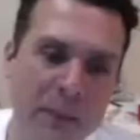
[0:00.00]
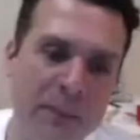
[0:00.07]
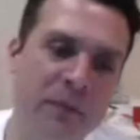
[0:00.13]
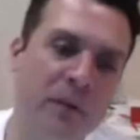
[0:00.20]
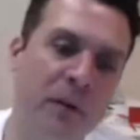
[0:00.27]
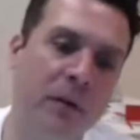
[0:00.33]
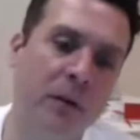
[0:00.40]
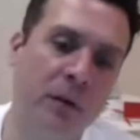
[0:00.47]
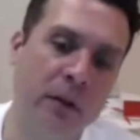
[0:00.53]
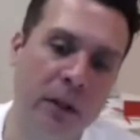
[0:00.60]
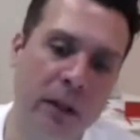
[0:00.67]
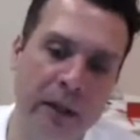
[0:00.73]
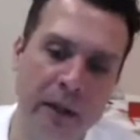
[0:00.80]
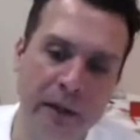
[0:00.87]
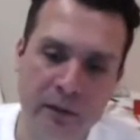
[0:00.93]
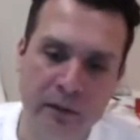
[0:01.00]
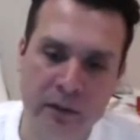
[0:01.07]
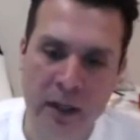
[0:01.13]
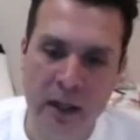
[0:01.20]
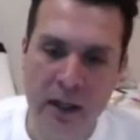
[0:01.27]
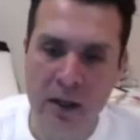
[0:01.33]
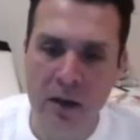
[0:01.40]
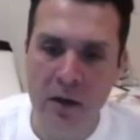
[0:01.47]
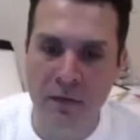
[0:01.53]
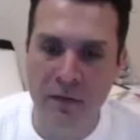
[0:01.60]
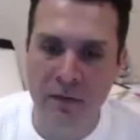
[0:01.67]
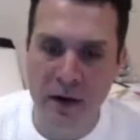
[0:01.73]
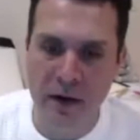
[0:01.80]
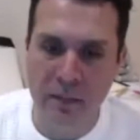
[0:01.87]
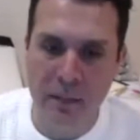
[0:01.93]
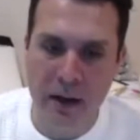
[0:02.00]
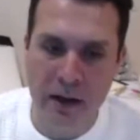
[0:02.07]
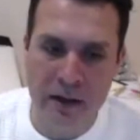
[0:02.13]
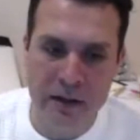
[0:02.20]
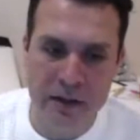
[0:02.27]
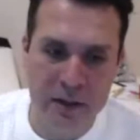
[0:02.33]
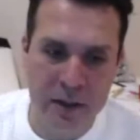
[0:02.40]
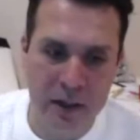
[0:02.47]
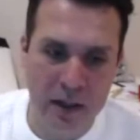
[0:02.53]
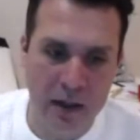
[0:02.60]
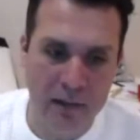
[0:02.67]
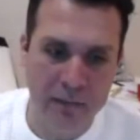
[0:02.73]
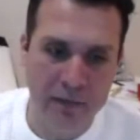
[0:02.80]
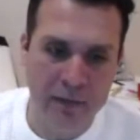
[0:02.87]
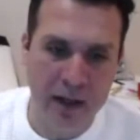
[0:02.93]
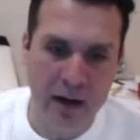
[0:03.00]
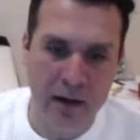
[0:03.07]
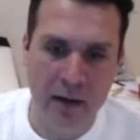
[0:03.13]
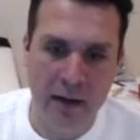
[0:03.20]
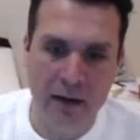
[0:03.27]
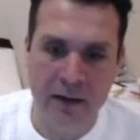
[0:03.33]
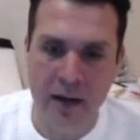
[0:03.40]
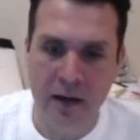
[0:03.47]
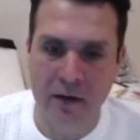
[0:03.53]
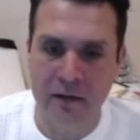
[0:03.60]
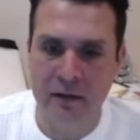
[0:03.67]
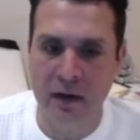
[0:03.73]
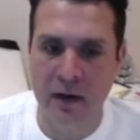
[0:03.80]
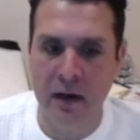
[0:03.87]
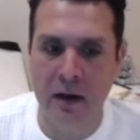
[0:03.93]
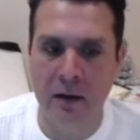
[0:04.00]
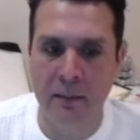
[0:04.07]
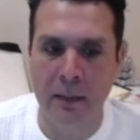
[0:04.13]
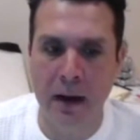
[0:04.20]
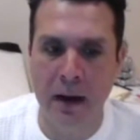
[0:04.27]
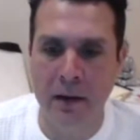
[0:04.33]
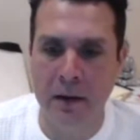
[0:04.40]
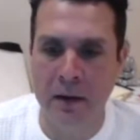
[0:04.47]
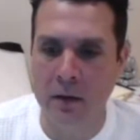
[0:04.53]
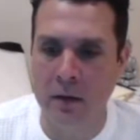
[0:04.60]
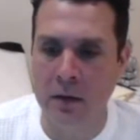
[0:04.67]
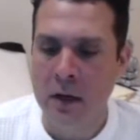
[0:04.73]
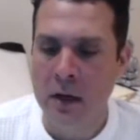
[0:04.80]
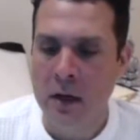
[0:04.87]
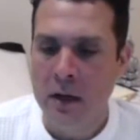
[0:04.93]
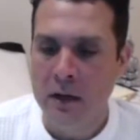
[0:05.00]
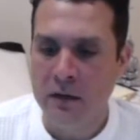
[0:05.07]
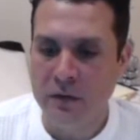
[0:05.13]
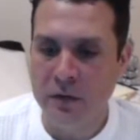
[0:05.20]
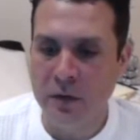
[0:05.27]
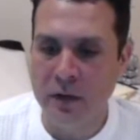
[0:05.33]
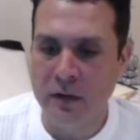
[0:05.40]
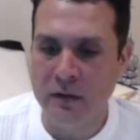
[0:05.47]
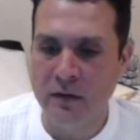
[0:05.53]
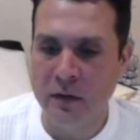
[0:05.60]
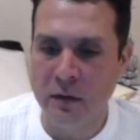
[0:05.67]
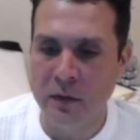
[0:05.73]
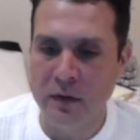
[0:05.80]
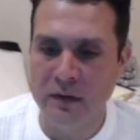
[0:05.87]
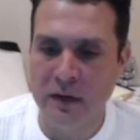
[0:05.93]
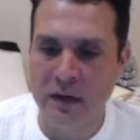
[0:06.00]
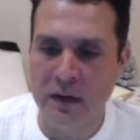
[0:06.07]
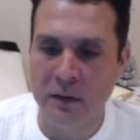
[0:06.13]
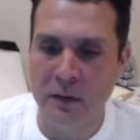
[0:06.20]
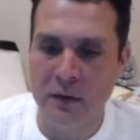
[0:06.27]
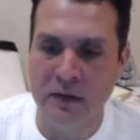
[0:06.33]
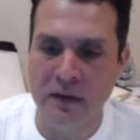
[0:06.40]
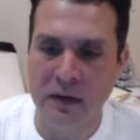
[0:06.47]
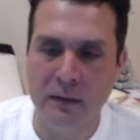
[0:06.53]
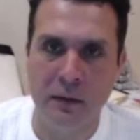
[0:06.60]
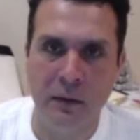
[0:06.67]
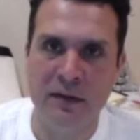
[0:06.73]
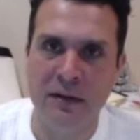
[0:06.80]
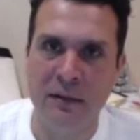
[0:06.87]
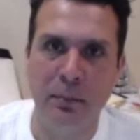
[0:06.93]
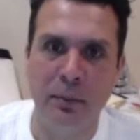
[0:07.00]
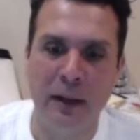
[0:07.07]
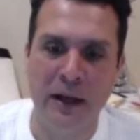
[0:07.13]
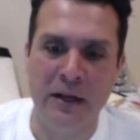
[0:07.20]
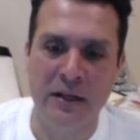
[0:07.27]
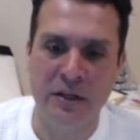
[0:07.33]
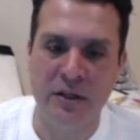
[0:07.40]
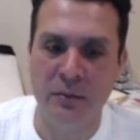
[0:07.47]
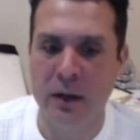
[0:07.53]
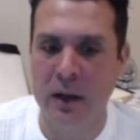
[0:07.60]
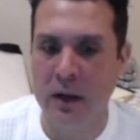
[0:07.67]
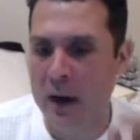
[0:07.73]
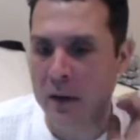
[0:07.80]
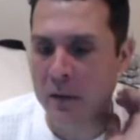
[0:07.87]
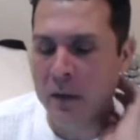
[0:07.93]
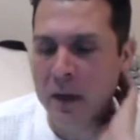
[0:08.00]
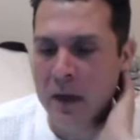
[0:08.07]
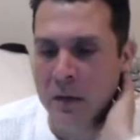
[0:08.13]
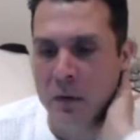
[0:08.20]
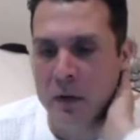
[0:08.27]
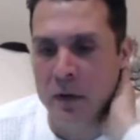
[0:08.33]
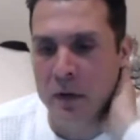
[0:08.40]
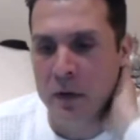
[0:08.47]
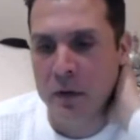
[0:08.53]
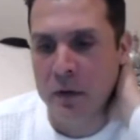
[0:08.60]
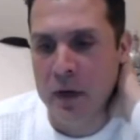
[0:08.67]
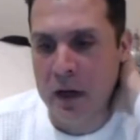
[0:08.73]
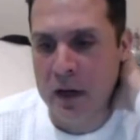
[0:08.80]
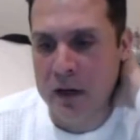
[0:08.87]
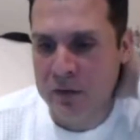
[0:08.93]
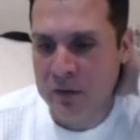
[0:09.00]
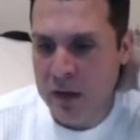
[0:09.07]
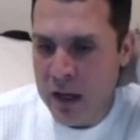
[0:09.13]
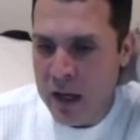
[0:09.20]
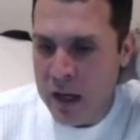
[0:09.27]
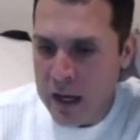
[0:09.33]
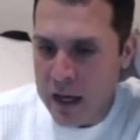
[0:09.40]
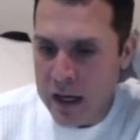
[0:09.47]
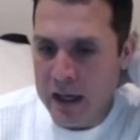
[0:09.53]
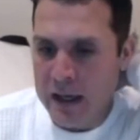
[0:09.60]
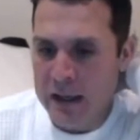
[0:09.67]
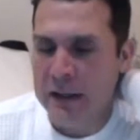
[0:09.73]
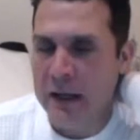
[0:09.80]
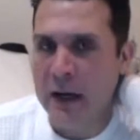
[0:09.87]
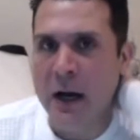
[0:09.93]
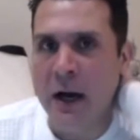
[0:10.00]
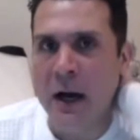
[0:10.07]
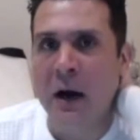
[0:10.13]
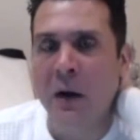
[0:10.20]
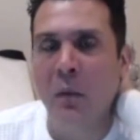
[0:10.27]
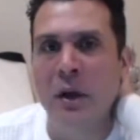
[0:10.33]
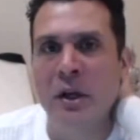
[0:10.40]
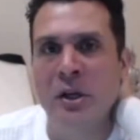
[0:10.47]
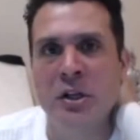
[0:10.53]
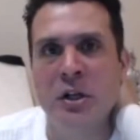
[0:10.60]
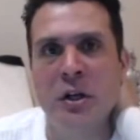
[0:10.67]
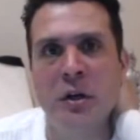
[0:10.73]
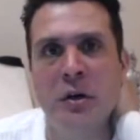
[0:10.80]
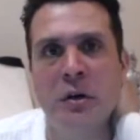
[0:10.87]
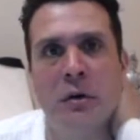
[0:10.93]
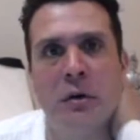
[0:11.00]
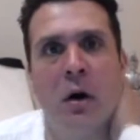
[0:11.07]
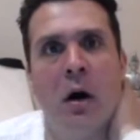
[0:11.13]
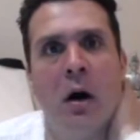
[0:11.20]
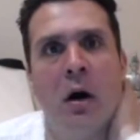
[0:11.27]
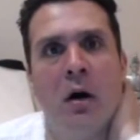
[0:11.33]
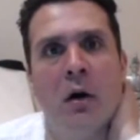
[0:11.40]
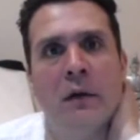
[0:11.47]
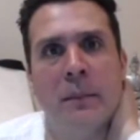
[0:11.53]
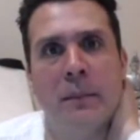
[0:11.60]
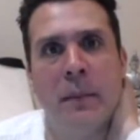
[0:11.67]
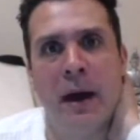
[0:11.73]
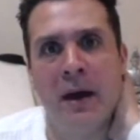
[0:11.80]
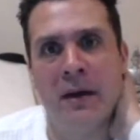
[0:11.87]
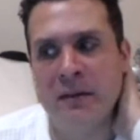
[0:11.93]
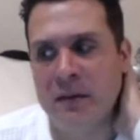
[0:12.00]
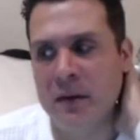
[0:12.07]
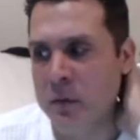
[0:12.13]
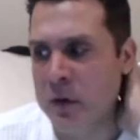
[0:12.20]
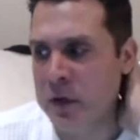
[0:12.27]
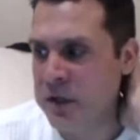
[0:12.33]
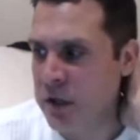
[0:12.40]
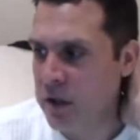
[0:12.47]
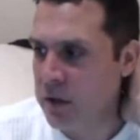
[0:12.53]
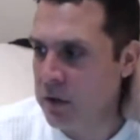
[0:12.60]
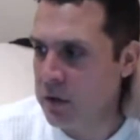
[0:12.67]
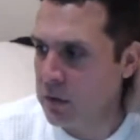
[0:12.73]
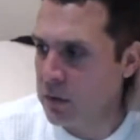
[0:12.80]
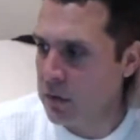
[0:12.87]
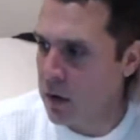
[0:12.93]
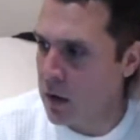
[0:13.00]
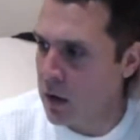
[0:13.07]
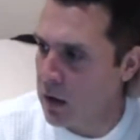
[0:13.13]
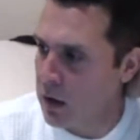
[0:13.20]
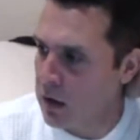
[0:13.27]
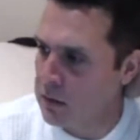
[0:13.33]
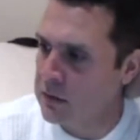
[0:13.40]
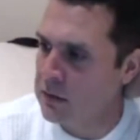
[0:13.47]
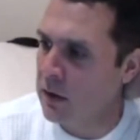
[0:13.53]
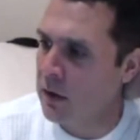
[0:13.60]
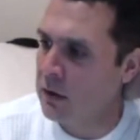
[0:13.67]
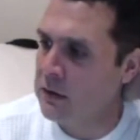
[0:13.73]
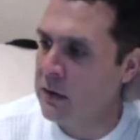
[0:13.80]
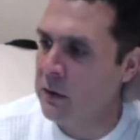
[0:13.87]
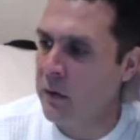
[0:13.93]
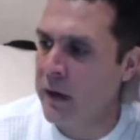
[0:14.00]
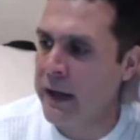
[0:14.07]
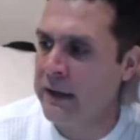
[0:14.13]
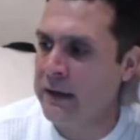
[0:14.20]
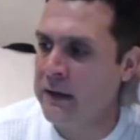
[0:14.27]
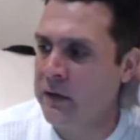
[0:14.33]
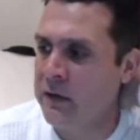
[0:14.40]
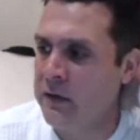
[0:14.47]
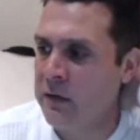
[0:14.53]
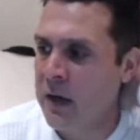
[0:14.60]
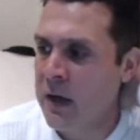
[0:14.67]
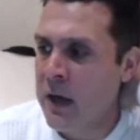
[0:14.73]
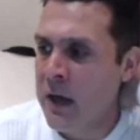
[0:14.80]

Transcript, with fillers: absolutely. Thank you very much, um, Terry. Thanks, uh, Michael. Students, it was, uh, was a pleasure to be around yeah, with you guys. And uh, wish you all the best. Wishing you all all the greatness. Thank